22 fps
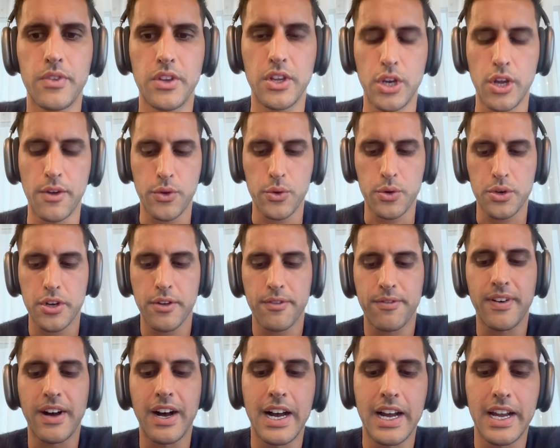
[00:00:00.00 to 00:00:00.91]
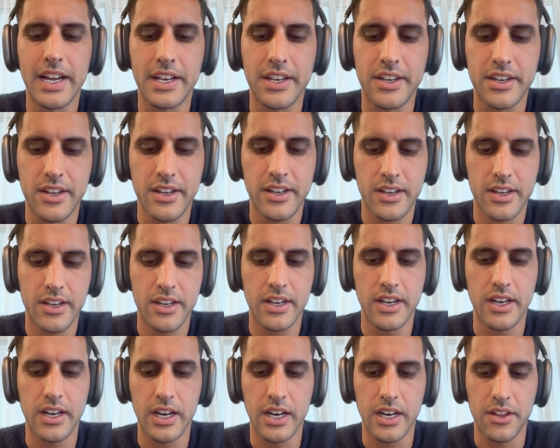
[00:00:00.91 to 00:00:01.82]
If you were to define
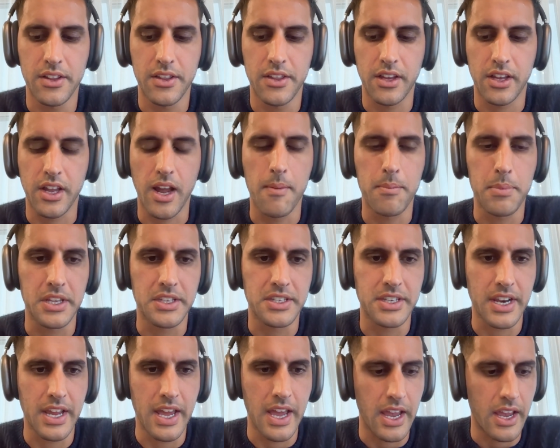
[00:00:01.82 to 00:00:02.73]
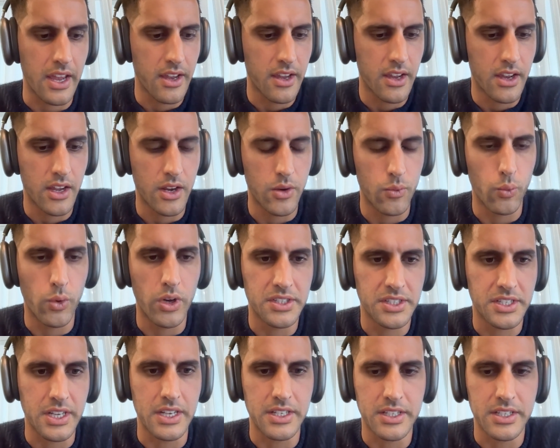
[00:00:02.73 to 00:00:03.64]
the company today in
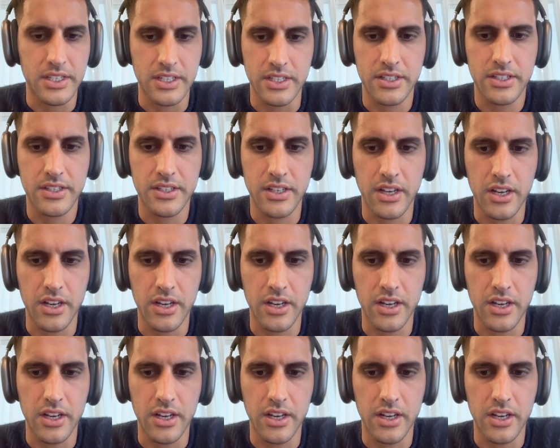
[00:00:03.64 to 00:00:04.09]
one sentence,